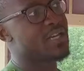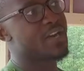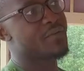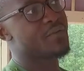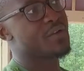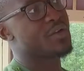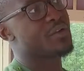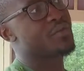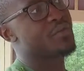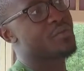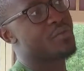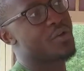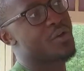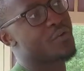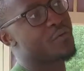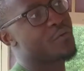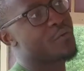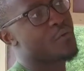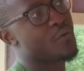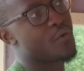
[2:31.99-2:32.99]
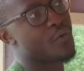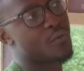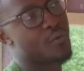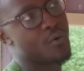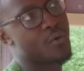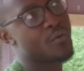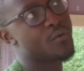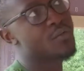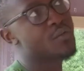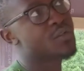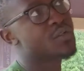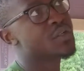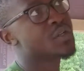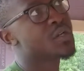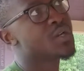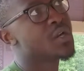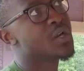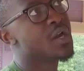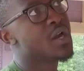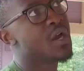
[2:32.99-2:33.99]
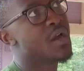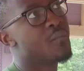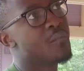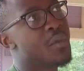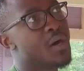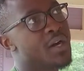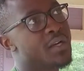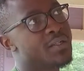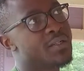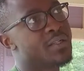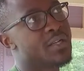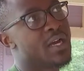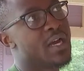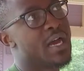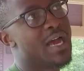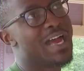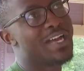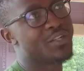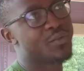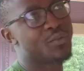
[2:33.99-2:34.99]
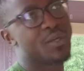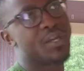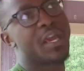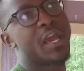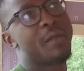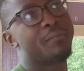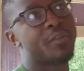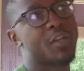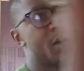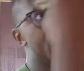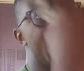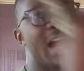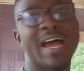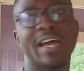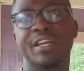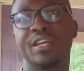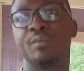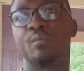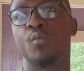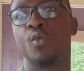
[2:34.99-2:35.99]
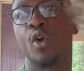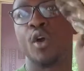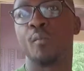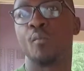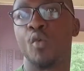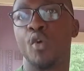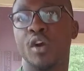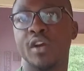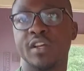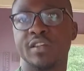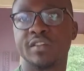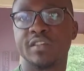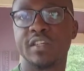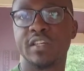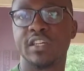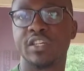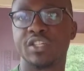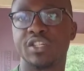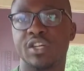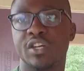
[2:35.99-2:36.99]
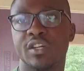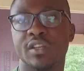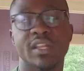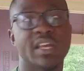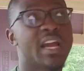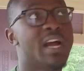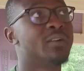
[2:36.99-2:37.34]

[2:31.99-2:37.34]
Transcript: every 3 or 4 rows, but as we kept on adding more and more insulation on the